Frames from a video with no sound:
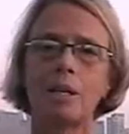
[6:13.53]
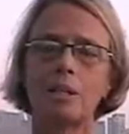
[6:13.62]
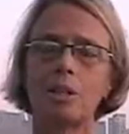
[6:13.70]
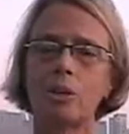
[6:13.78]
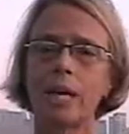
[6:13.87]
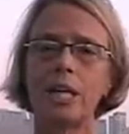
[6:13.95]

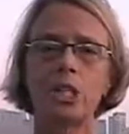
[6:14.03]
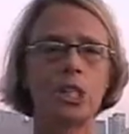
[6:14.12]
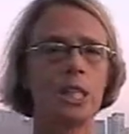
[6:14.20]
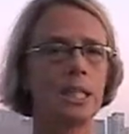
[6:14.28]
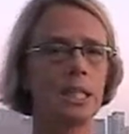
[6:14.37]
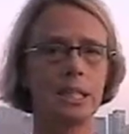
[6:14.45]

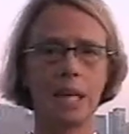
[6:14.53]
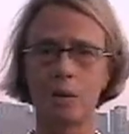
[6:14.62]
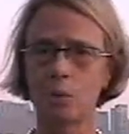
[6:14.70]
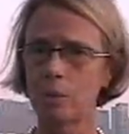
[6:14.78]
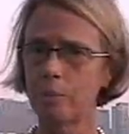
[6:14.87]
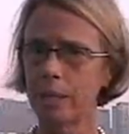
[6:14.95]
location. I did
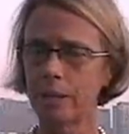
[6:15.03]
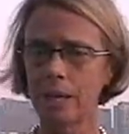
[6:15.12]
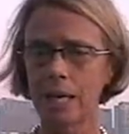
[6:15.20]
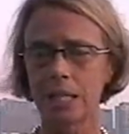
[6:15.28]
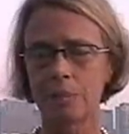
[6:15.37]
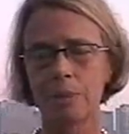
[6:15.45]
not want to be in the
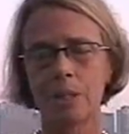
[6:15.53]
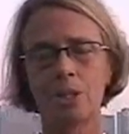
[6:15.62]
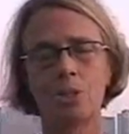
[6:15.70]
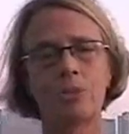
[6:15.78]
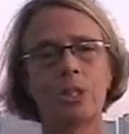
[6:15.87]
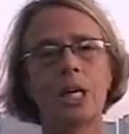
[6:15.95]
hospital
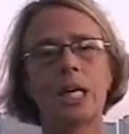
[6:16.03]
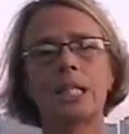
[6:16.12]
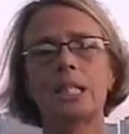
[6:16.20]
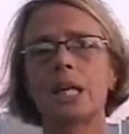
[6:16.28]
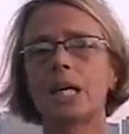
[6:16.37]
overnight.